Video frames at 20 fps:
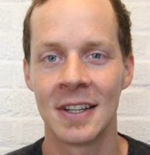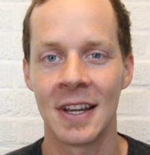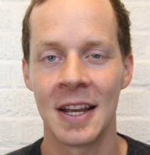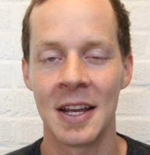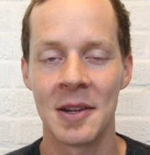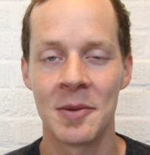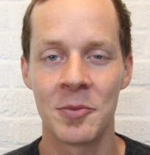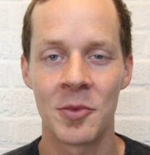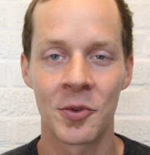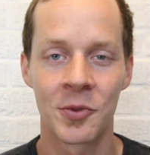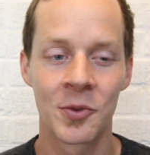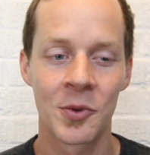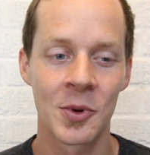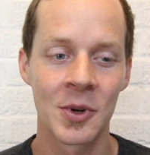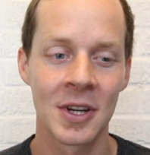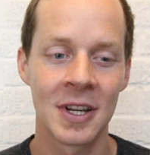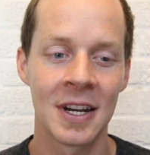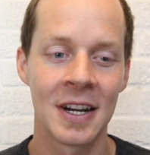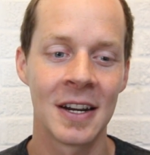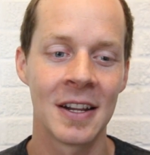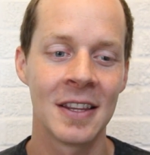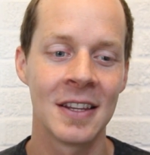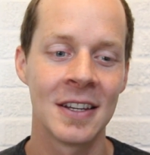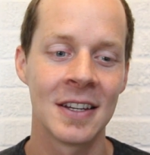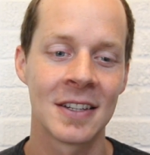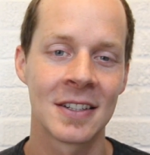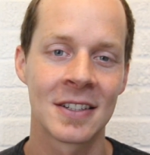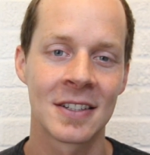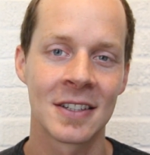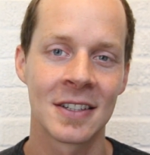And before we get into
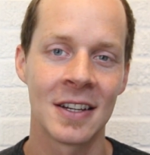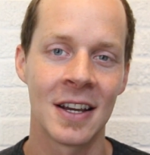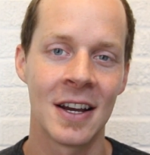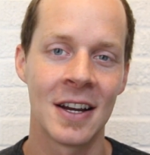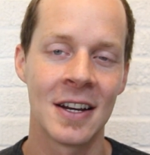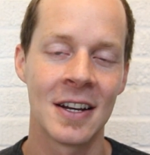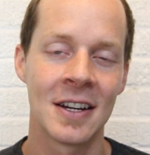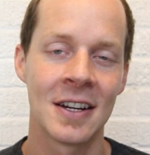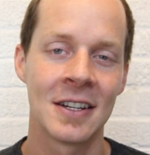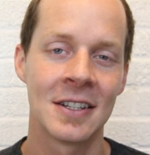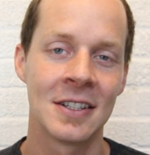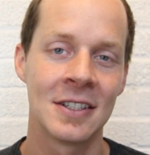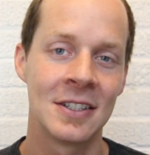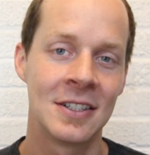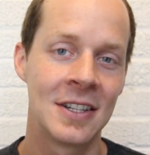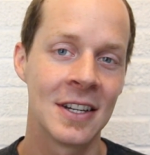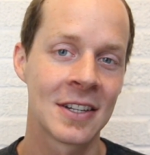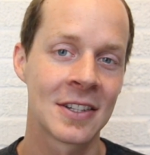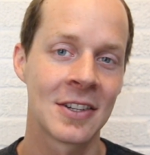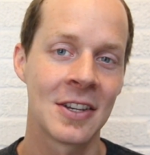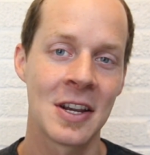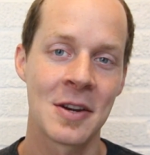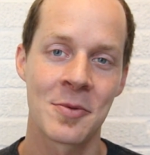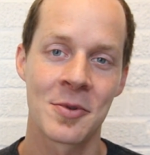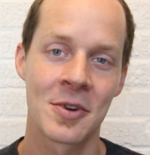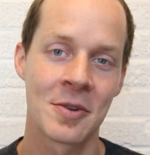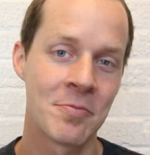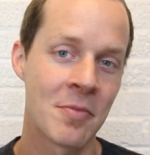this, disclaimer,